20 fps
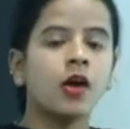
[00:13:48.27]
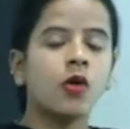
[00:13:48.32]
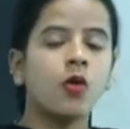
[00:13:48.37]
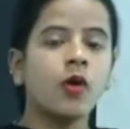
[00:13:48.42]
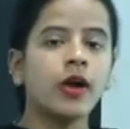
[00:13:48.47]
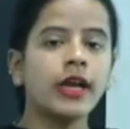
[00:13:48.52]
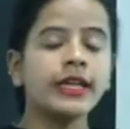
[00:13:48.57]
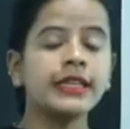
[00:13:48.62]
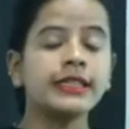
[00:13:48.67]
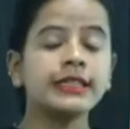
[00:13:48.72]

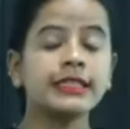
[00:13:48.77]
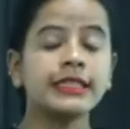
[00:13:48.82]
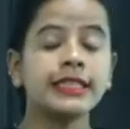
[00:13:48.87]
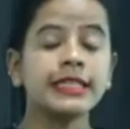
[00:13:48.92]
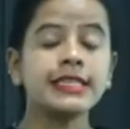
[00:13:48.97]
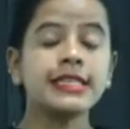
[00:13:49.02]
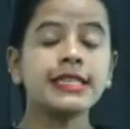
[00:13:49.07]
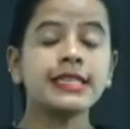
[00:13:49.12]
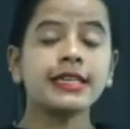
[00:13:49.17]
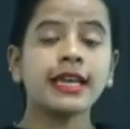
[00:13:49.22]
When
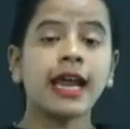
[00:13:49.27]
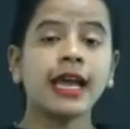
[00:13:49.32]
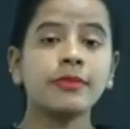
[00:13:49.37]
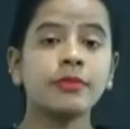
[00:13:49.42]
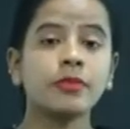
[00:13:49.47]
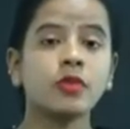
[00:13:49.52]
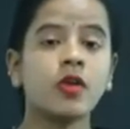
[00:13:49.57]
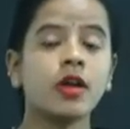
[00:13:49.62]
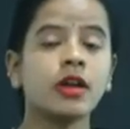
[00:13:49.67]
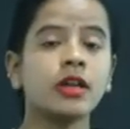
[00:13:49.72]
this
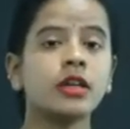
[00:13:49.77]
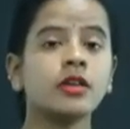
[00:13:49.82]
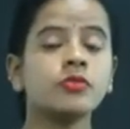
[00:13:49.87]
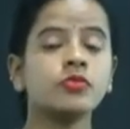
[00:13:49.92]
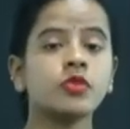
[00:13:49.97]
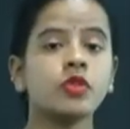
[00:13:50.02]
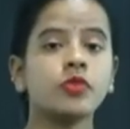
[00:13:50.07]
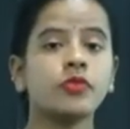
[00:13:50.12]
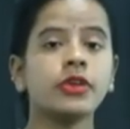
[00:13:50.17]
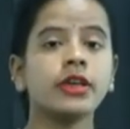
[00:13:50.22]
time
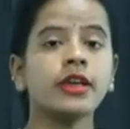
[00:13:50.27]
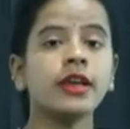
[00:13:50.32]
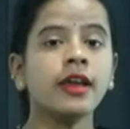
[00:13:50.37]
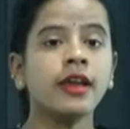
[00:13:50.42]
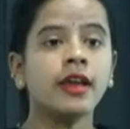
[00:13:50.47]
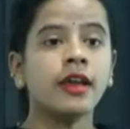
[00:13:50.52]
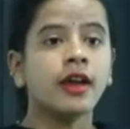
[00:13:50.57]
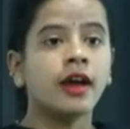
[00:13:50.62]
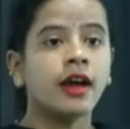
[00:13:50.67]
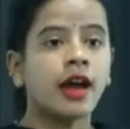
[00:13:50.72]
quantum to be
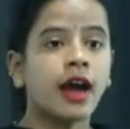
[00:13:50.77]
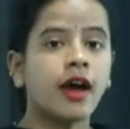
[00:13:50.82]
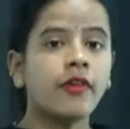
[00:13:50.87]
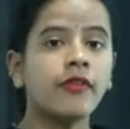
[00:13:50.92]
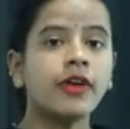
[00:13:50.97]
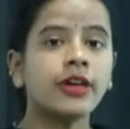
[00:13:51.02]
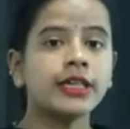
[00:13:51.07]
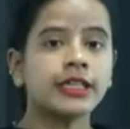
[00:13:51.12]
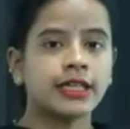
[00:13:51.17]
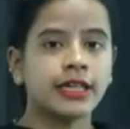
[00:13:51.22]

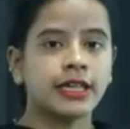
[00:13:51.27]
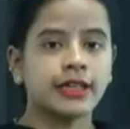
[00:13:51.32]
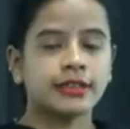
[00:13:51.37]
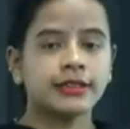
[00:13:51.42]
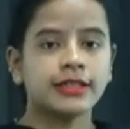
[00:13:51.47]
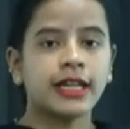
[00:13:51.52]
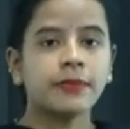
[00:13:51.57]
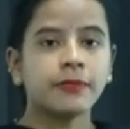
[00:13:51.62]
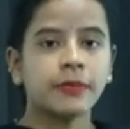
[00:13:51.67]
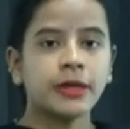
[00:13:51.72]
averted,
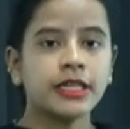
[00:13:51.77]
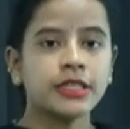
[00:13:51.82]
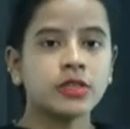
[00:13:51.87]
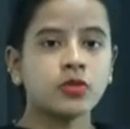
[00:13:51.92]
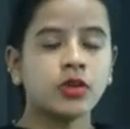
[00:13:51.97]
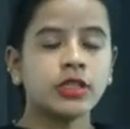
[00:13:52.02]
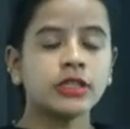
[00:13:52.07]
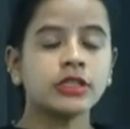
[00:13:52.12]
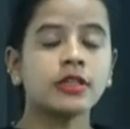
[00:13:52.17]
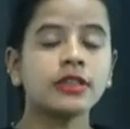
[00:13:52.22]
that means
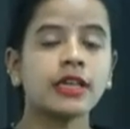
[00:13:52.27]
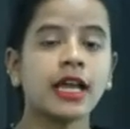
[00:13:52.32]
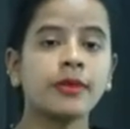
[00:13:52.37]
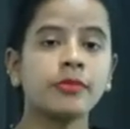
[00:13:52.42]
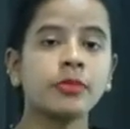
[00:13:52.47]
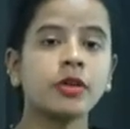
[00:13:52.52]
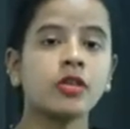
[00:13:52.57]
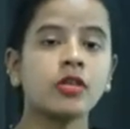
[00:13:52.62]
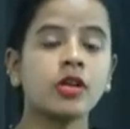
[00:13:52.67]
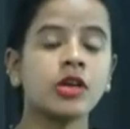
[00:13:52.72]
when the
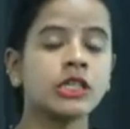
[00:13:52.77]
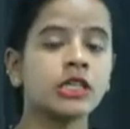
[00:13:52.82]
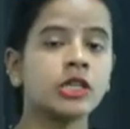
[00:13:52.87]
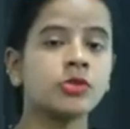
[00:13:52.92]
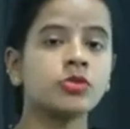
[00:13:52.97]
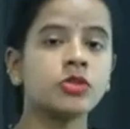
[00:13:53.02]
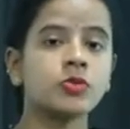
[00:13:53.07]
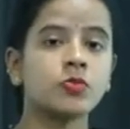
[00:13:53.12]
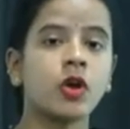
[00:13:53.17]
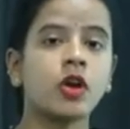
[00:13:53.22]
time
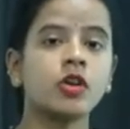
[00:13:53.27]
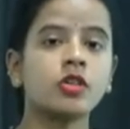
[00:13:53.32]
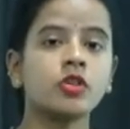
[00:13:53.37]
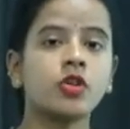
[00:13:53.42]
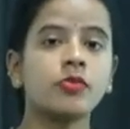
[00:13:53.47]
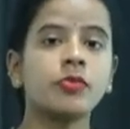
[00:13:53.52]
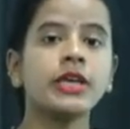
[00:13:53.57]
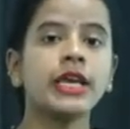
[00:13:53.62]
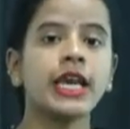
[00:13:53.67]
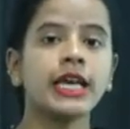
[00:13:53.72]
quantum slot
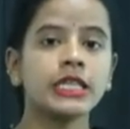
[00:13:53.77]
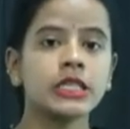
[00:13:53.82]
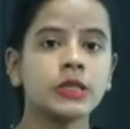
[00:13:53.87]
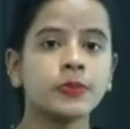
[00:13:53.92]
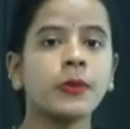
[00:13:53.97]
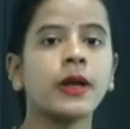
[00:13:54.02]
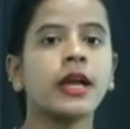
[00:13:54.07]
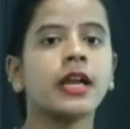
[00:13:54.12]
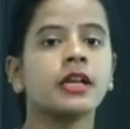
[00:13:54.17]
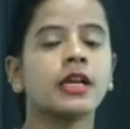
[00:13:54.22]
to be
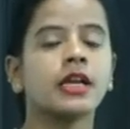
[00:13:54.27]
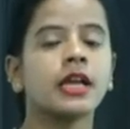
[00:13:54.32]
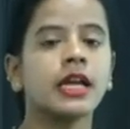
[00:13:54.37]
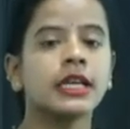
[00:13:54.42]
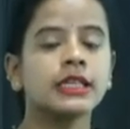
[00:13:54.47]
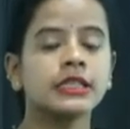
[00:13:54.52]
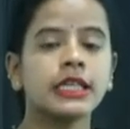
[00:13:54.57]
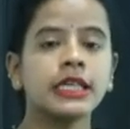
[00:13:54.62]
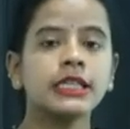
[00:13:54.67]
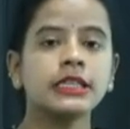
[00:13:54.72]
expired,
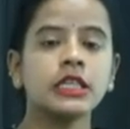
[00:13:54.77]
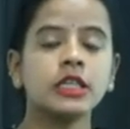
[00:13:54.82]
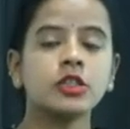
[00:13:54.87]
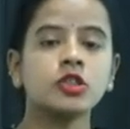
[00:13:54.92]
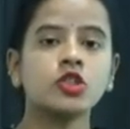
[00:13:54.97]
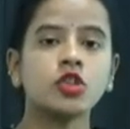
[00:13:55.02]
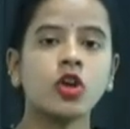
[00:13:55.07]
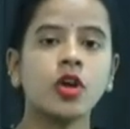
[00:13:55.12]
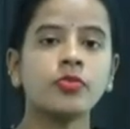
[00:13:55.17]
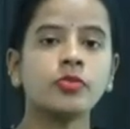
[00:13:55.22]
then the
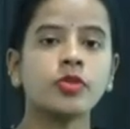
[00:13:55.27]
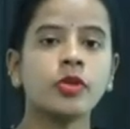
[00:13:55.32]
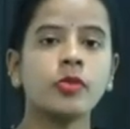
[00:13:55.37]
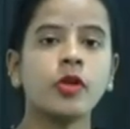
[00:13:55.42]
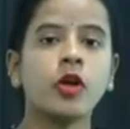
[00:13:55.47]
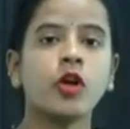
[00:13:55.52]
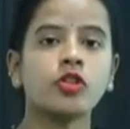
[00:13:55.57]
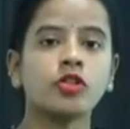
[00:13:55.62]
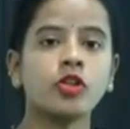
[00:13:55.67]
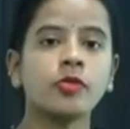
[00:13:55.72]
job to be
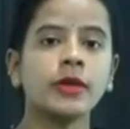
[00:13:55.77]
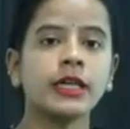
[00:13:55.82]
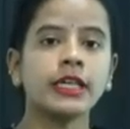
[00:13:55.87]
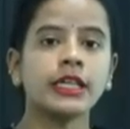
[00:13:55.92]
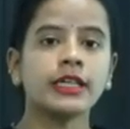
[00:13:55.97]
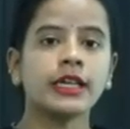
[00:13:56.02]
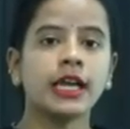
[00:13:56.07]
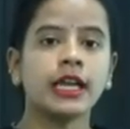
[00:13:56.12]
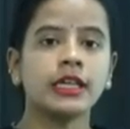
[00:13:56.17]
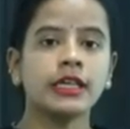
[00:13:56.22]

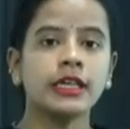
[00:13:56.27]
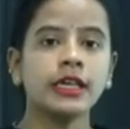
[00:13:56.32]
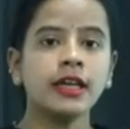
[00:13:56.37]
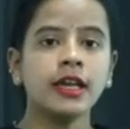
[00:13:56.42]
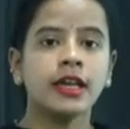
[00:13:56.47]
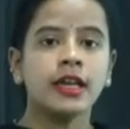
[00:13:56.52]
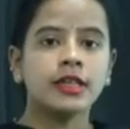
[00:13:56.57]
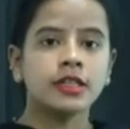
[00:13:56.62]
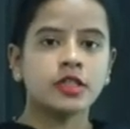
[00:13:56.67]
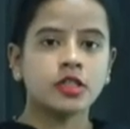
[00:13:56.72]
automatically
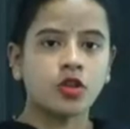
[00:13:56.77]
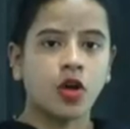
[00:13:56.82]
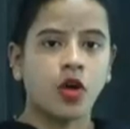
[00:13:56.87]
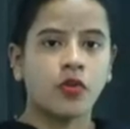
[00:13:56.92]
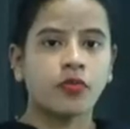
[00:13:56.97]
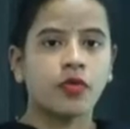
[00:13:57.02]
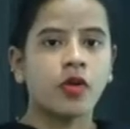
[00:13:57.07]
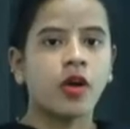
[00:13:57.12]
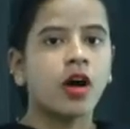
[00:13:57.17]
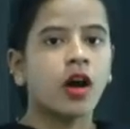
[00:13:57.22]

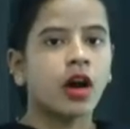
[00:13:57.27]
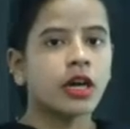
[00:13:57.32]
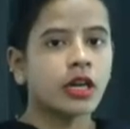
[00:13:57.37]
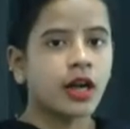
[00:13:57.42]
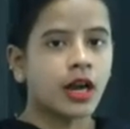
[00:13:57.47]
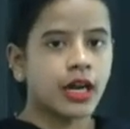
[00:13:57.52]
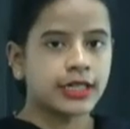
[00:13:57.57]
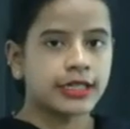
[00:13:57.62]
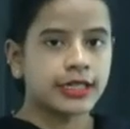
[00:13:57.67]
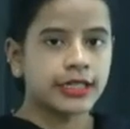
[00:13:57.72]
stop or
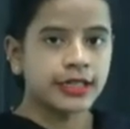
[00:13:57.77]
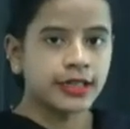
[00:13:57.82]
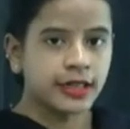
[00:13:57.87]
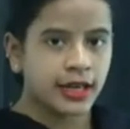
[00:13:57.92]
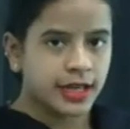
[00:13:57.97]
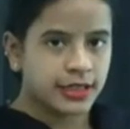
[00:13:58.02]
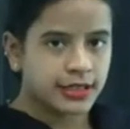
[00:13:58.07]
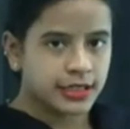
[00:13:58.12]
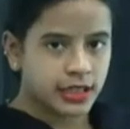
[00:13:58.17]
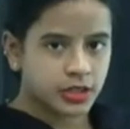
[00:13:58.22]
halt in
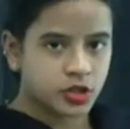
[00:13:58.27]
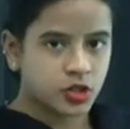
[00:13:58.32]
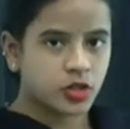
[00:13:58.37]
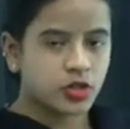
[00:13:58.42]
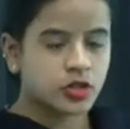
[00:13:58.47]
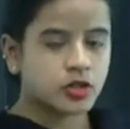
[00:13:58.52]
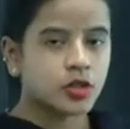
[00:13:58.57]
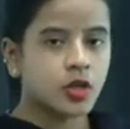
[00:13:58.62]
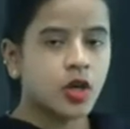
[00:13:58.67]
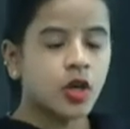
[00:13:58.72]

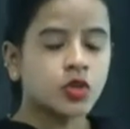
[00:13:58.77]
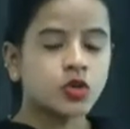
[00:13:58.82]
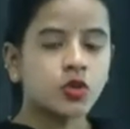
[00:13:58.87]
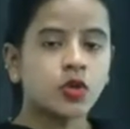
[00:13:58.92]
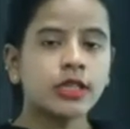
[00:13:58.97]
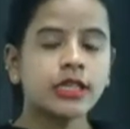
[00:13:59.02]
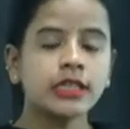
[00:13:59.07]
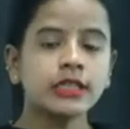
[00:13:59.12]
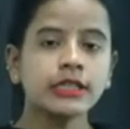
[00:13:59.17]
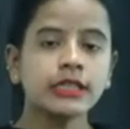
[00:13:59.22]
natures.
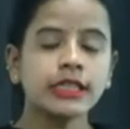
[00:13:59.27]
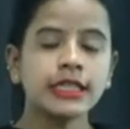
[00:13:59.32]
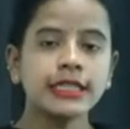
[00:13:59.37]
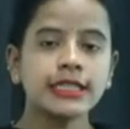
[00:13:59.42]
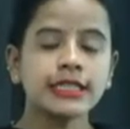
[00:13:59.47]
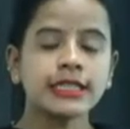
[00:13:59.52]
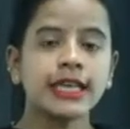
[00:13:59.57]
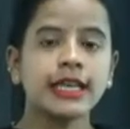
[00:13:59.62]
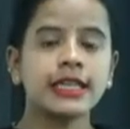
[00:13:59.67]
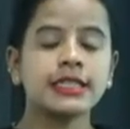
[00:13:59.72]
So in
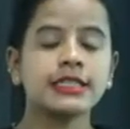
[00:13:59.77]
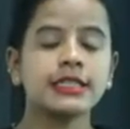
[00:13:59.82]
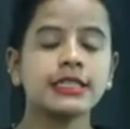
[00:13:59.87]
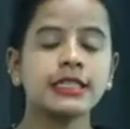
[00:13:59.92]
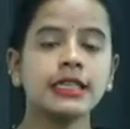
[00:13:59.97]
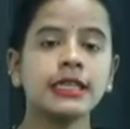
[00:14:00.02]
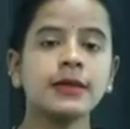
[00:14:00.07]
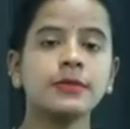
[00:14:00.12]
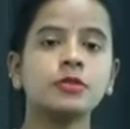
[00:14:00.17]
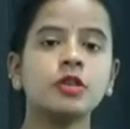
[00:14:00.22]
this case,
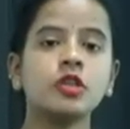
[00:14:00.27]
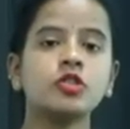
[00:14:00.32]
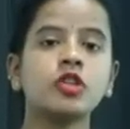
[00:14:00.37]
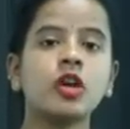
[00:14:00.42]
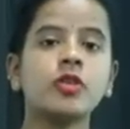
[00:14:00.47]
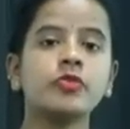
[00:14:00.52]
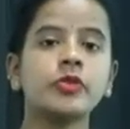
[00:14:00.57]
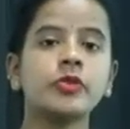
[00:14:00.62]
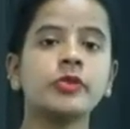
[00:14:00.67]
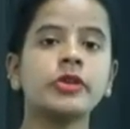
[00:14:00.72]
if the
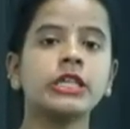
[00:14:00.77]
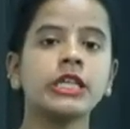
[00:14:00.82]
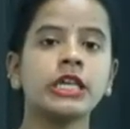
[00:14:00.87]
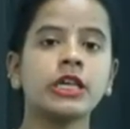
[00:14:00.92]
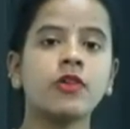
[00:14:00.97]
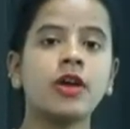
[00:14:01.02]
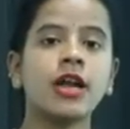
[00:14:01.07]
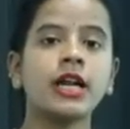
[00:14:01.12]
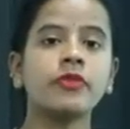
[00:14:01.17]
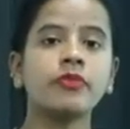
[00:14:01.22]
job to be
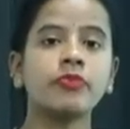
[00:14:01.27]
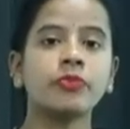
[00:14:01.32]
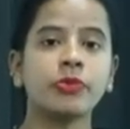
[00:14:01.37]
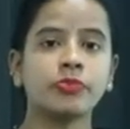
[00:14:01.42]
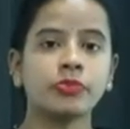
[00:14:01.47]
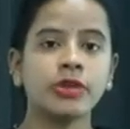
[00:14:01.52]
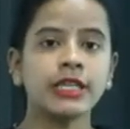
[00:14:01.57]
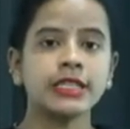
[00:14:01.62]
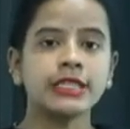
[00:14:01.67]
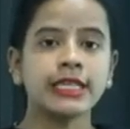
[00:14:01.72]
required
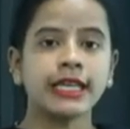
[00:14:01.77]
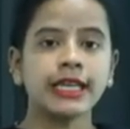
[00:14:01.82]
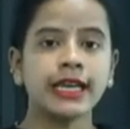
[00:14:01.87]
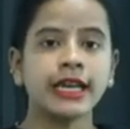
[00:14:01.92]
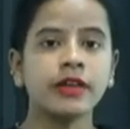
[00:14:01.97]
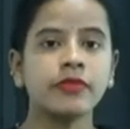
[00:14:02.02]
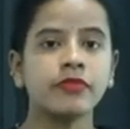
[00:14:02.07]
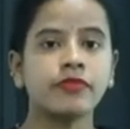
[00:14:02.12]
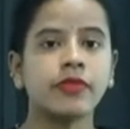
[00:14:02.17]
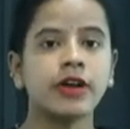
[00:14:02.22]
15
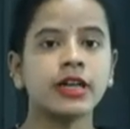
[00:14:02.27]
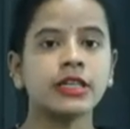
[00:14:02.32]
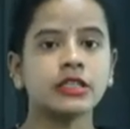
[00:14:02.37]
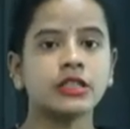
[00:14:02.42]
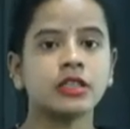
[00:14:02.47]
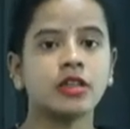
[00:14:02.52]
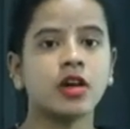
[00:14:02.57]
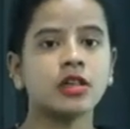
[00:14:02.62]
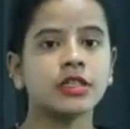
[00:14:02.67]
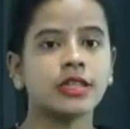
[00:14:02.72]
seconds, but
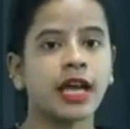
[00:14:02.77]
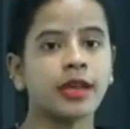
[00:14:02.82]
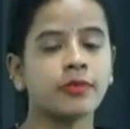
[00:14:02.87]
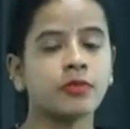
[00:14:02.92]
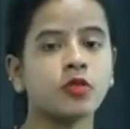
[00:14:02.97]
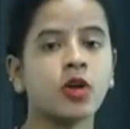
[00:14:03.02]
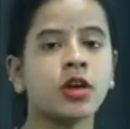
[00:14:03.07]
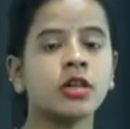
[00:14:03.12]
the time